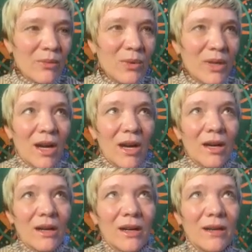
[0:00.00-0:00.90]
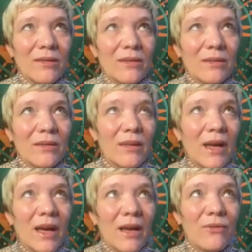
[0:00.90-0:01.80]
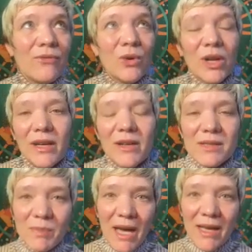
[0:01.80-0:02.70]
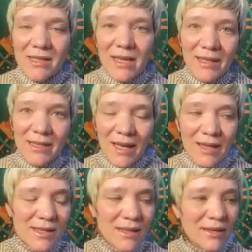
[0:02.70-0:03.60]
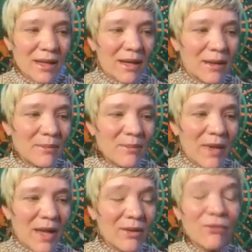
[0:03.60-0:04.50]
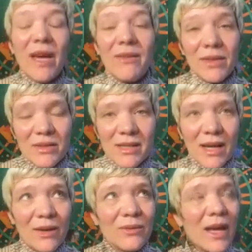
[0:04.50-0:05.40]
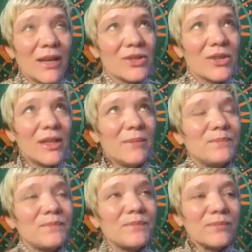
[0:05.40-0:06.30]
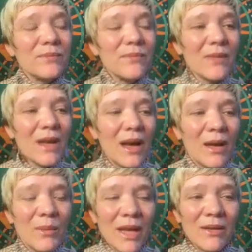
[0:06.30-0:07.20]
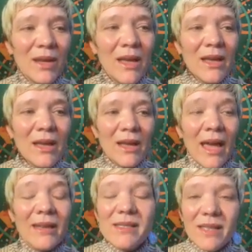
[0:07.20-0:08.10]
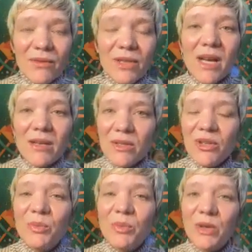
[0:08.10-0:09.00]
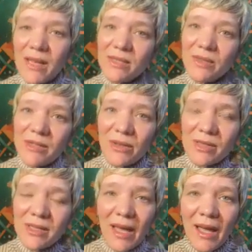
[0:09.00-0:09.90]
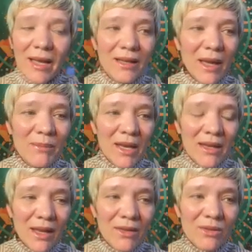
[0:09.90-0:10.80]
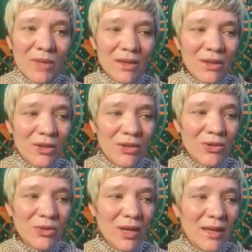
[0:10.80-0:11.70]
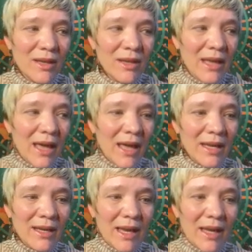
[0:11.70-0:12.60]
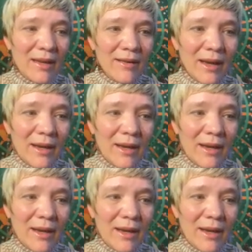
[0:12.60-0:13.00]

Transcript: we are 4 years past that date. Now 5 years now, actually. And discovered Dr. Cooper as a result. I met another mother who had a